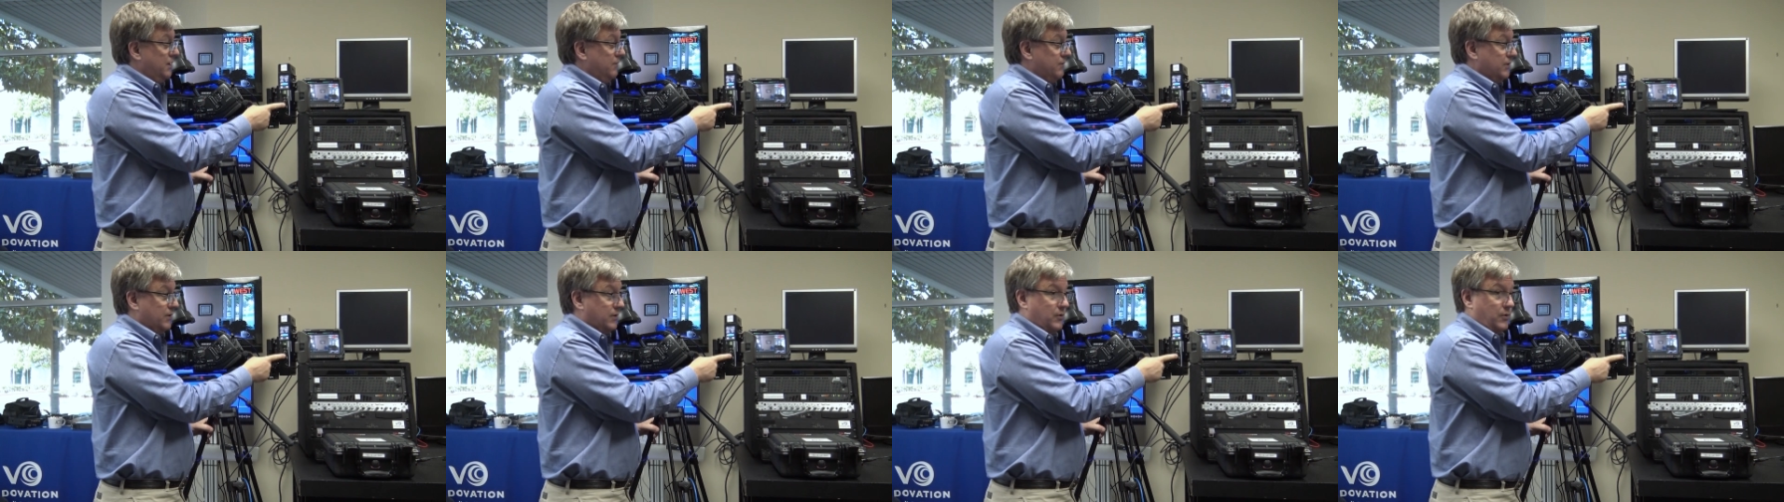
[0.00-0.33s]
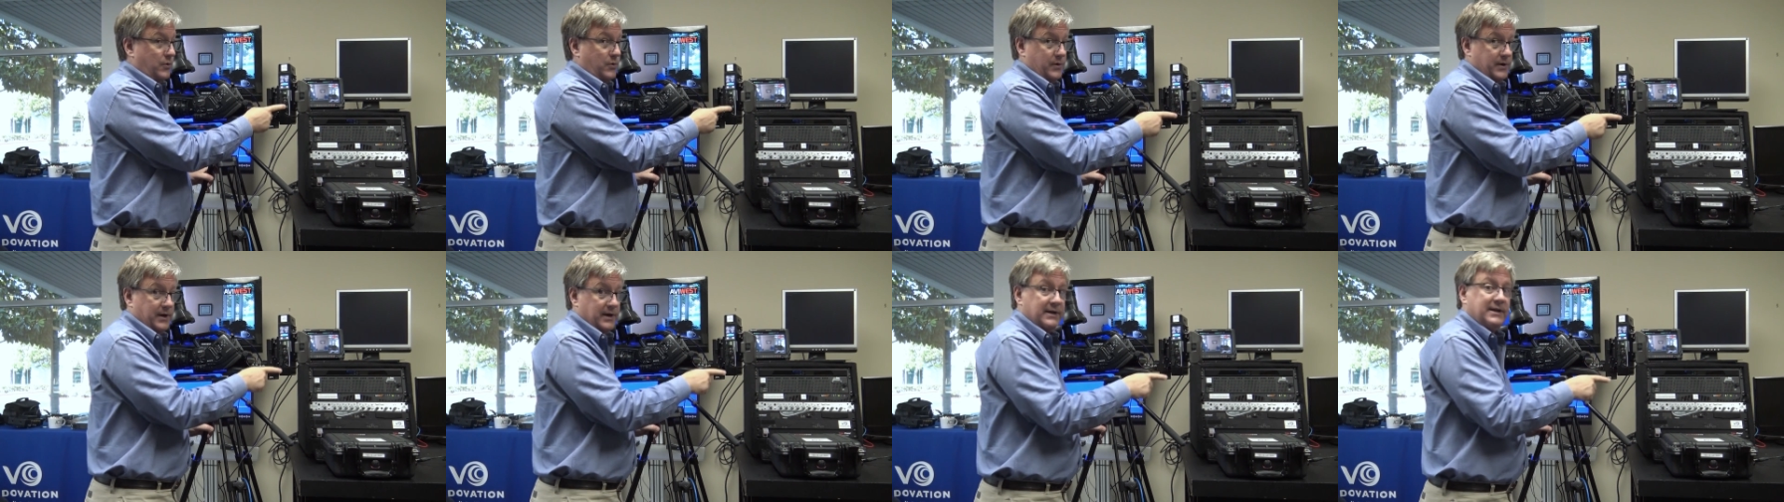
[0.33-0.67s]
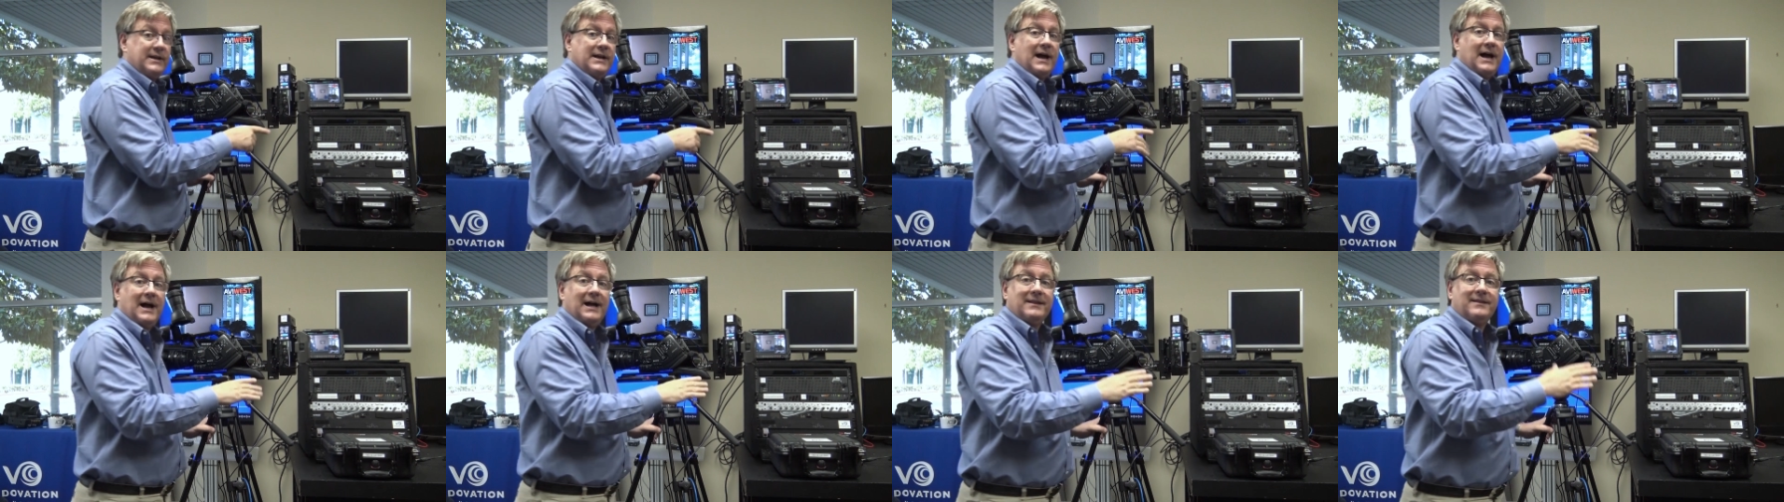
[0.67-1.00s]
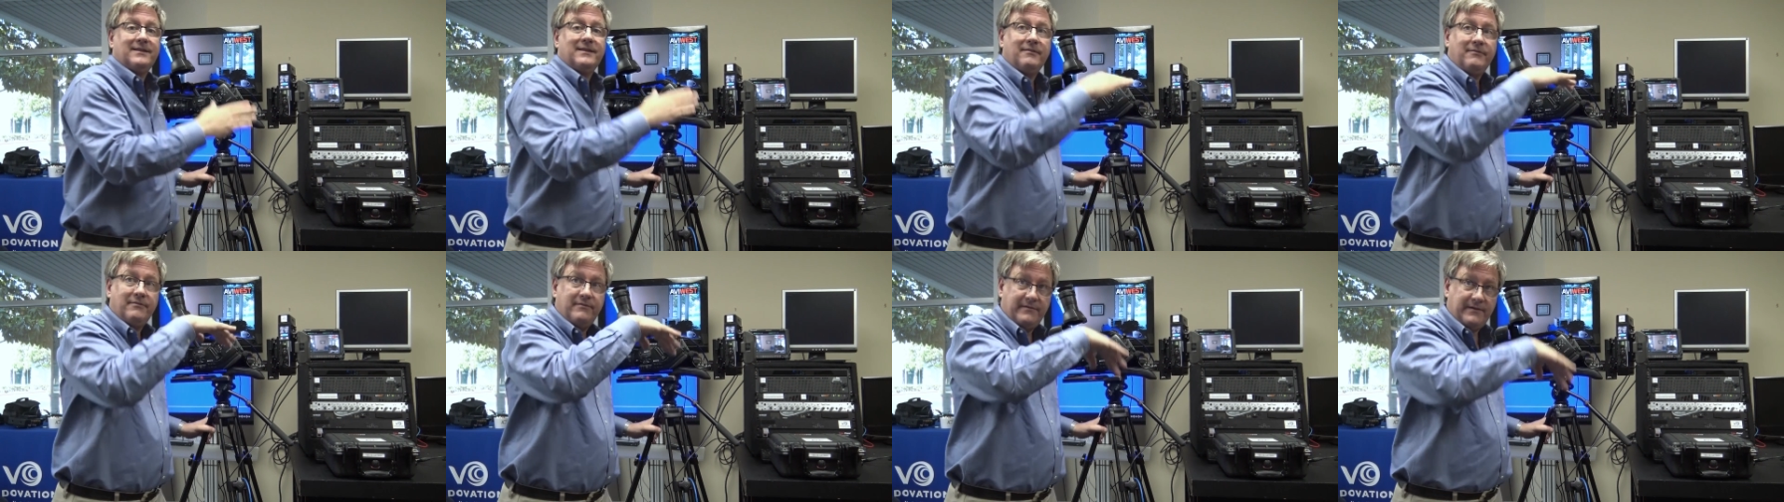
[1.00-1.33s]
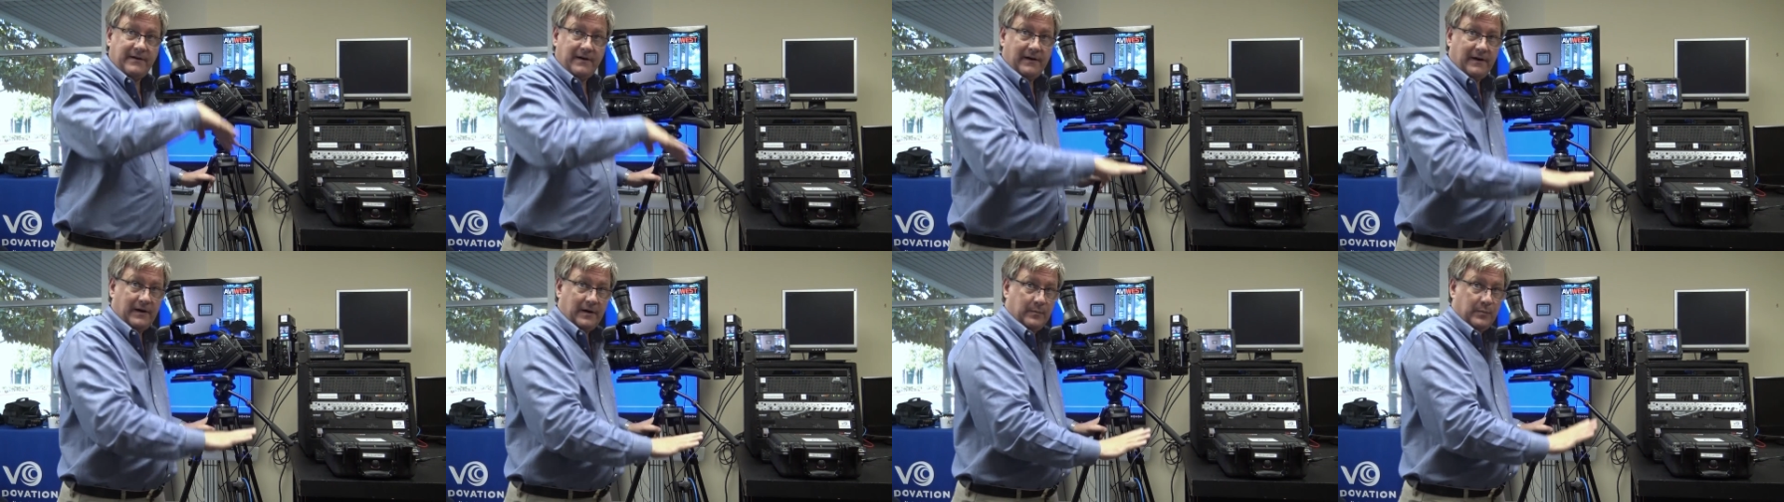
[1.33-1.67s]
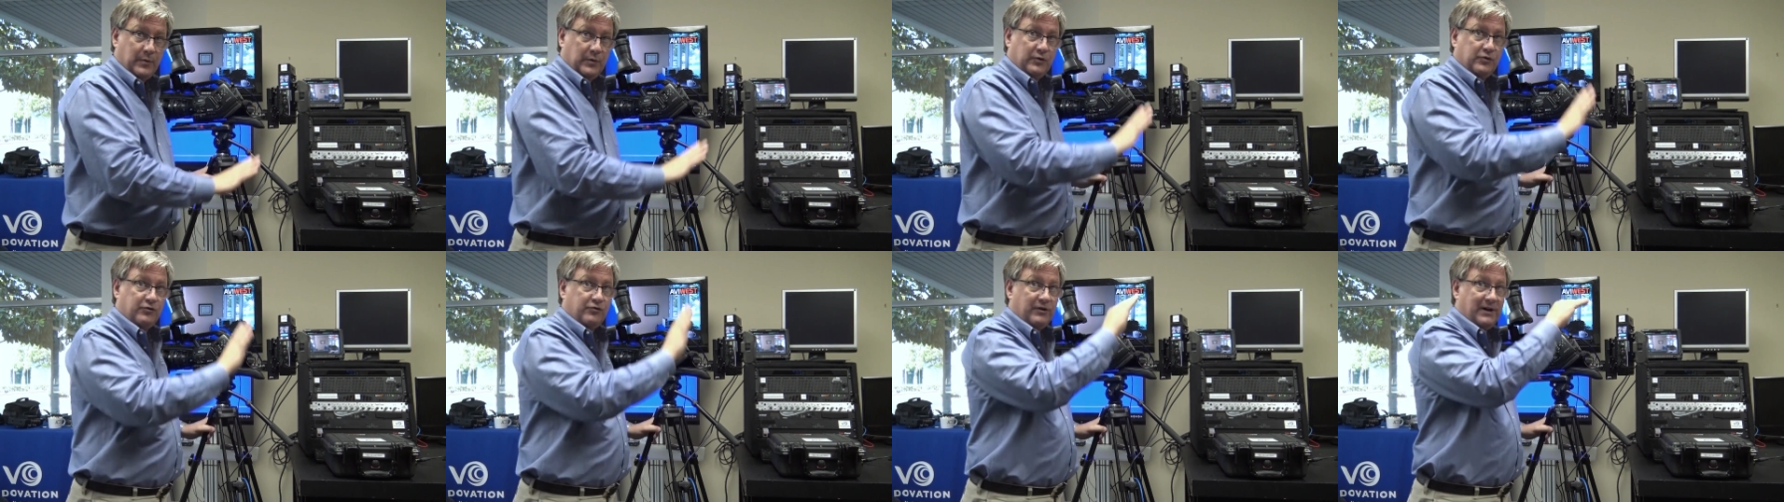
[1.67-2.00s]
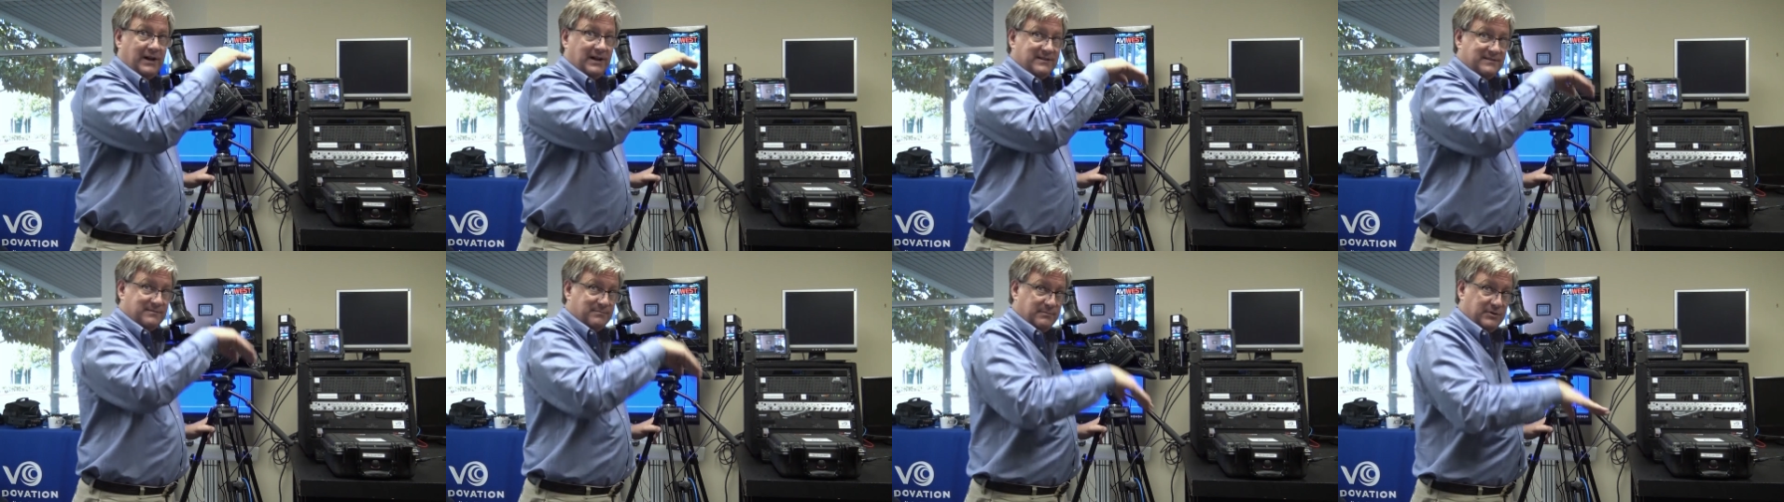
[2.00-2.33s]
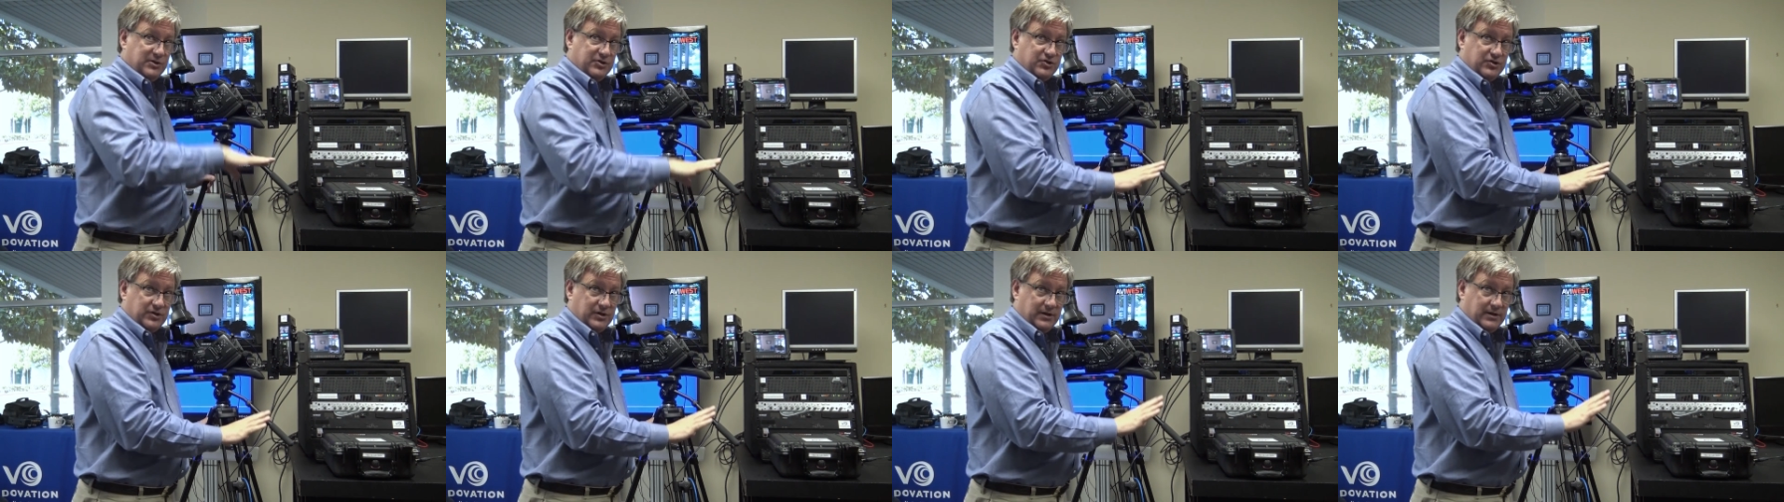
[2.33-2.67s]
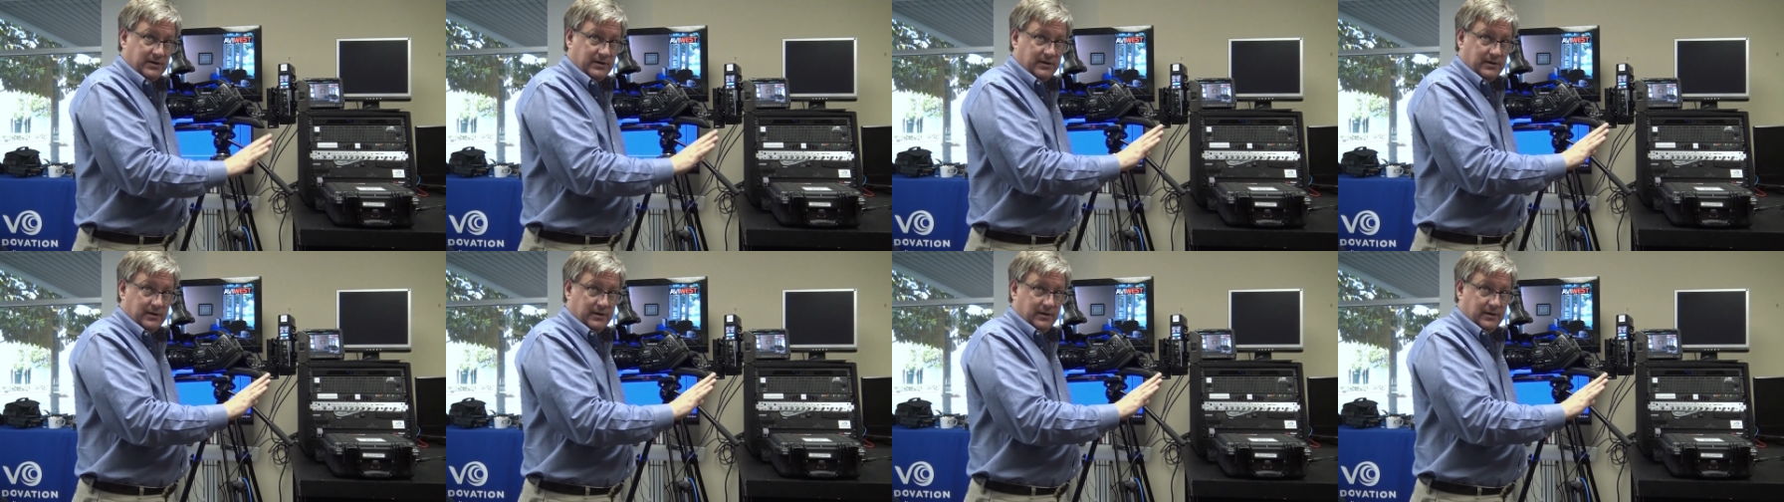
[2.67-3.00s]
recording, not the variable transmission